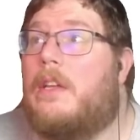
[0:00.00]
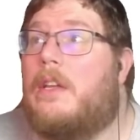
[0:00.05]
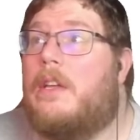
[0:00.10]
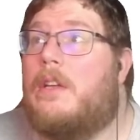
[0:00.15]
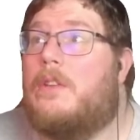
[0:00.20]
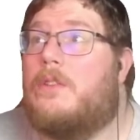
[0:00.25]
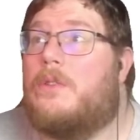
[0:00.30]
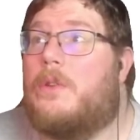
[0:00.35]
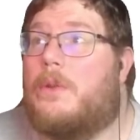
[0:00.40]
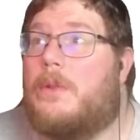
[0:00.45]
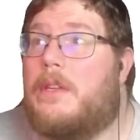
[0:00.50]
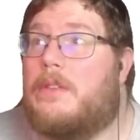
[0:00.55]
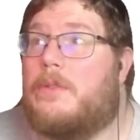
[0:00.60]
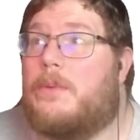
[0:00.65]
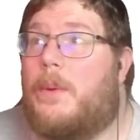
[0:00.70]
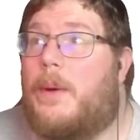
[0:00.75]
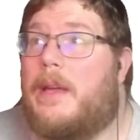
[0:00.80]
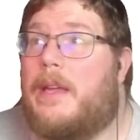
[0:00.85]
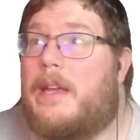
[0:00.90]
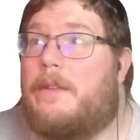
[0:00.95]
so this
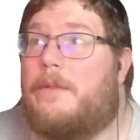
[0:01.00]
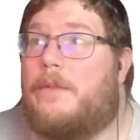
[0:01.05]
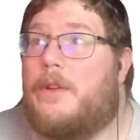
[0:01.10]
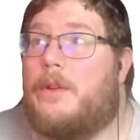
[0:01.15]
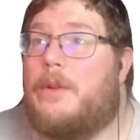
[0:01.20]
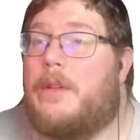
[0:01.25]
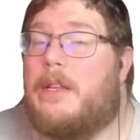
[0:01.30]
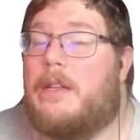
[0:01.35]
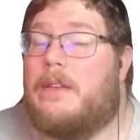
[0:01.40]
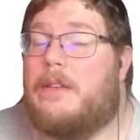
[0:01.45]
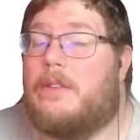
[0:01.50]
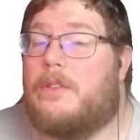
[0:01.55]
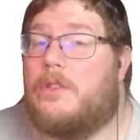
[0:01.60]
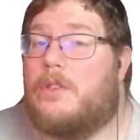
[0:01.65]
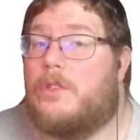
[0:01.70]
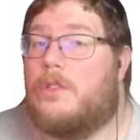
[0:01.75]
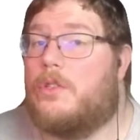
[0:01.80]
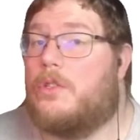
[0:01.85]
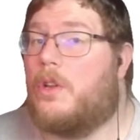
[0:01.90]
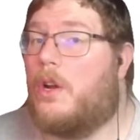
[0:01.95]
way if you didn't
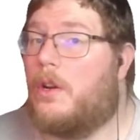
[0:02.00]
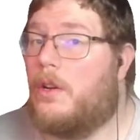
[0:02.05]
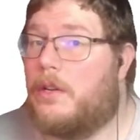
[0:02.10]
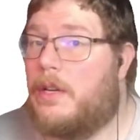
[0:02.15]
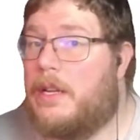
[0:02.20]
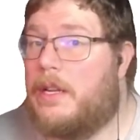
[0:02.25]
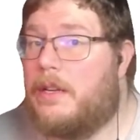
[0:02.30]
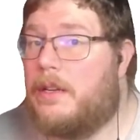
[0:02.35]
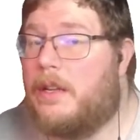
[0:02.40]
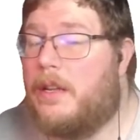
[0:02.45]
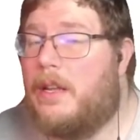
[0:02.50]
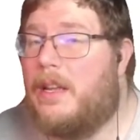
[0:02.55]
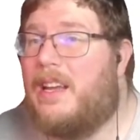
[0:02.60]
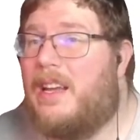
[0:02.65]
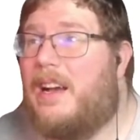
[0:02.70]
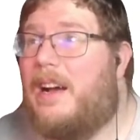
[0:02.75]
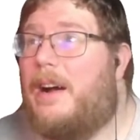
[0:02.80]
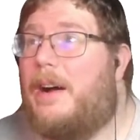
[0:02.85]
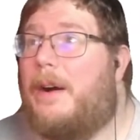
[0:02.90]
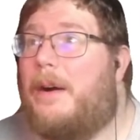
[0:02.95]
start it,
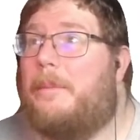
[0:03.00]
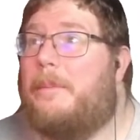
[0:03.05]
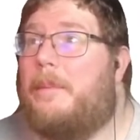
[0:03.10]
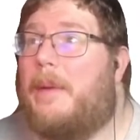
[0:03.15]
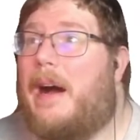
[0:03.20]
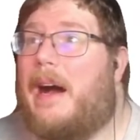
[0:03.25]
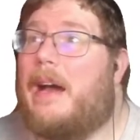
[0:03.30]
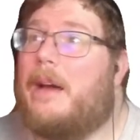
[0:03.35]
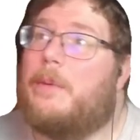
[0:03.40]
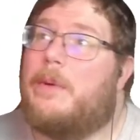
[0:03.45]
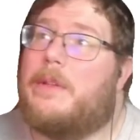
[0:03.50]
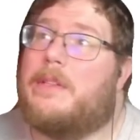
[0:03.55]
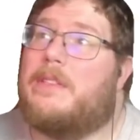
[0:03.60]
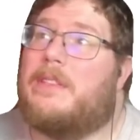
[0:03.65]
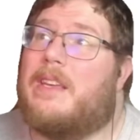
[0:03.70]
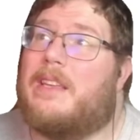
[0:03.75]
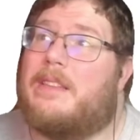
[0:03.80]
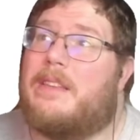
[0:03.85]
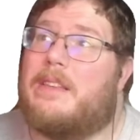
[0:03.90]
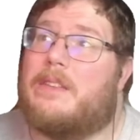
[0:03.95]
I would
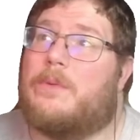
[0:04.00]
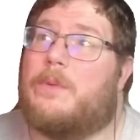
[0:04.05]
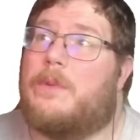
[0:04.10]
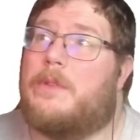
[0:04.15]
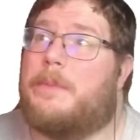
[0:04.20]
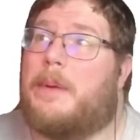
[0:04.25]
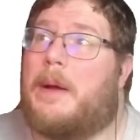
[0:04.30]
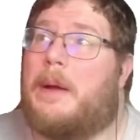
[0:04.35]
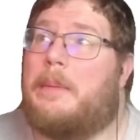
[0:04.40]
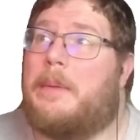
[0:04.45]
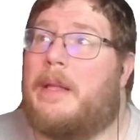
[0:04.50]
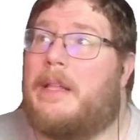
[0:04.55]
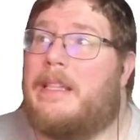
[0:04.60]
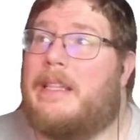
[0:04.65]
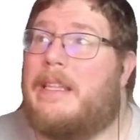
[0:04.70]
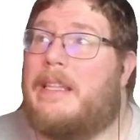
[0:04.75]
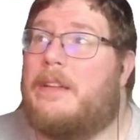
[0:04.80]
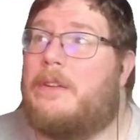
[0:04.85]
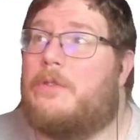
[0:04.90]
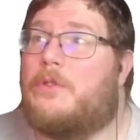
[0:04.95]
say this one's probably a
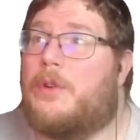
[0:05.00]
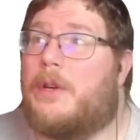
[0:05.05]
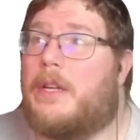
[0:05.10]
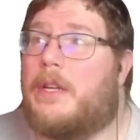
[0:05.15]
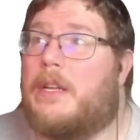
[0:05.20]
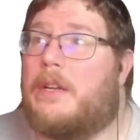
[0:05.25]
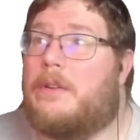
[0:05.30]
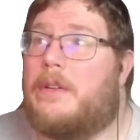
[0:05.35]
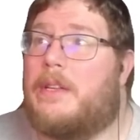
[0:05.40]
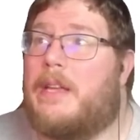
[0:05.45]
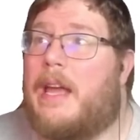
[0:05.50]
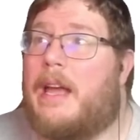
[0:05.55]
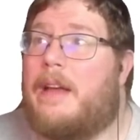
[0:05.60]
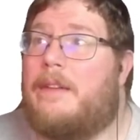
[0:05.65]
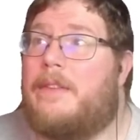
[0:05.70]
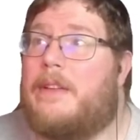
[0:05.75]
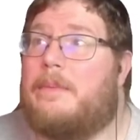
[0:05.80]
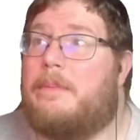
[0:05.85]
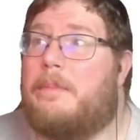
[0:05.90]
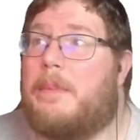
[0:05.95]
little trickier to
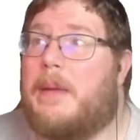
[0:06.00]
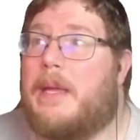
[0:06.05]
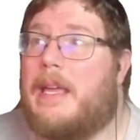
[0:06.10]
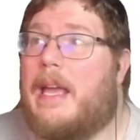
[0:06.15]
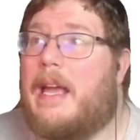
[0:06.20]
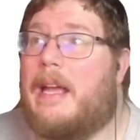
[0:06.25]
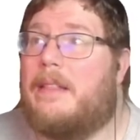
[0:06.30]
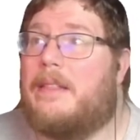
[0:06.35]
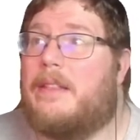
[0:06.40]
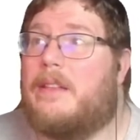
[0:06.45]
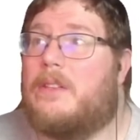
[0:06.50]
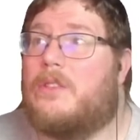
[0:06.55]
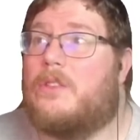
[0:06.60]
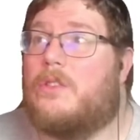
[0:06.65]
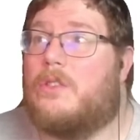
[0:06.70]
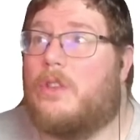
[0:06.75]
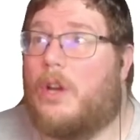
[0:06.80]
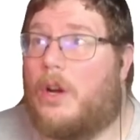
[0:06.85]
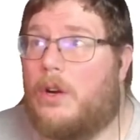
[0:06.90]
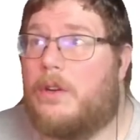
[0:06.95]
have it be at the
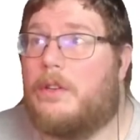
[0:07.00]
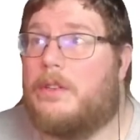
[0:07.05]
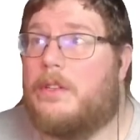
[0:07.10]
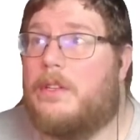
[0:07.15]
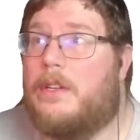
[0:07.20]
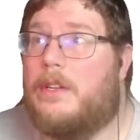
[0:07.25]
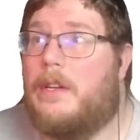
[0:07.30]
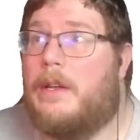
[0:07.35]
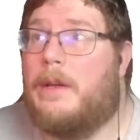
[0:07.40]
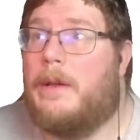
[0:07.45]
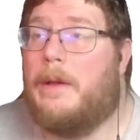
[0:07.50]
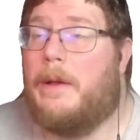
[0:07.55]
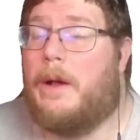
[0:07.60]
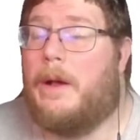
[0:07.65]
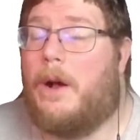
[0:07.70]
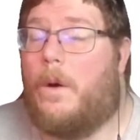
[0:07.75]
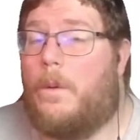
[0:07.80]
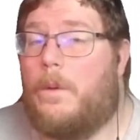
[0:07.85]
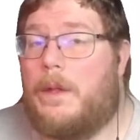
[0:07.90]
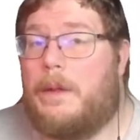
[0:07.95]
start, only